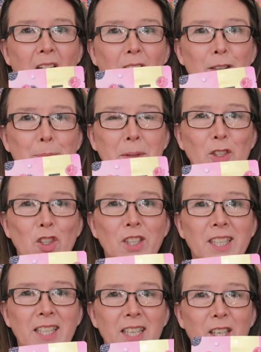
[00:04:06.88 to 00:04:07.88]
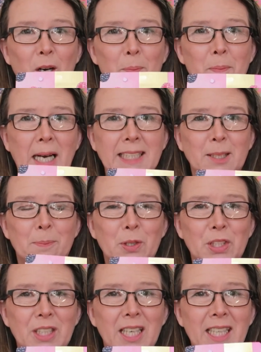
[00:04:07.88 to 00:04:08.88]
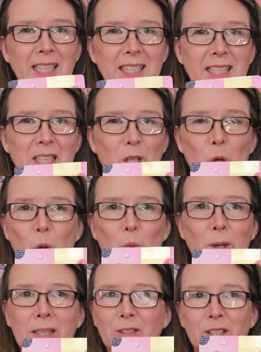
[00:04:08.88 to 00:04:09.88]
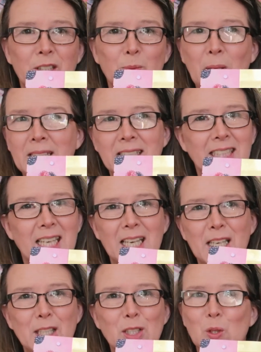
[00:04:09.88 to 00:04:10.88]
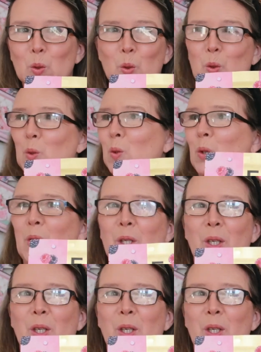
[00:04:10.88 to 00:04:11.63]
I'll be joining in on Mask Mondays or Wellness Wednesdays or